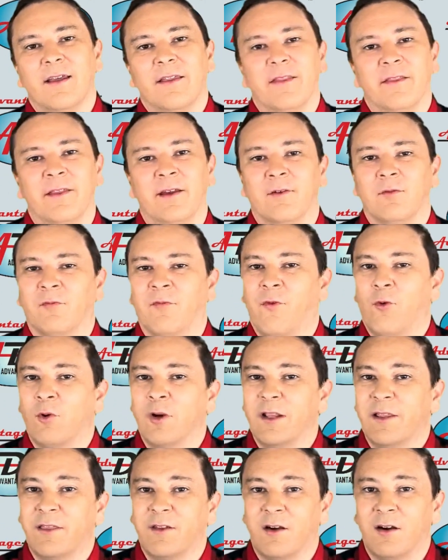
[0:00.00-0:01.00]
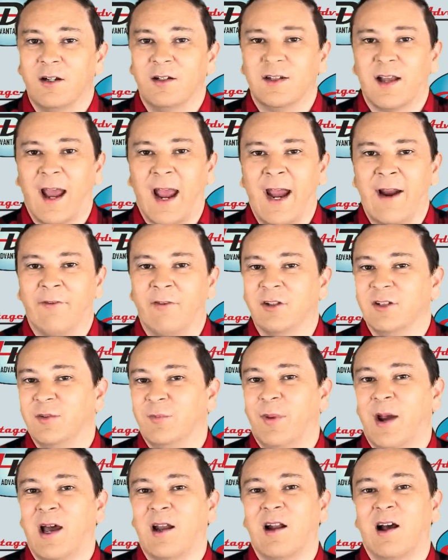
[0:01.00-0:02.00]
The 43s average
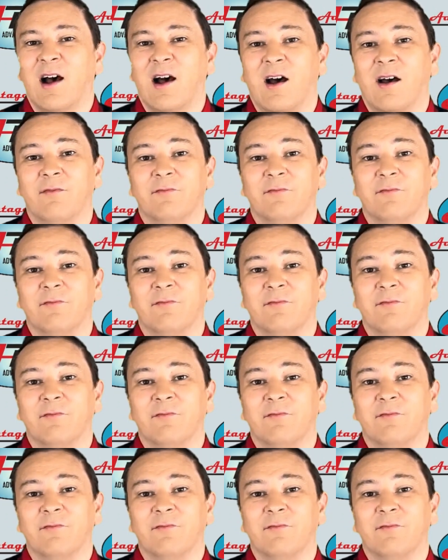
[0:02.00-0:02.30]
about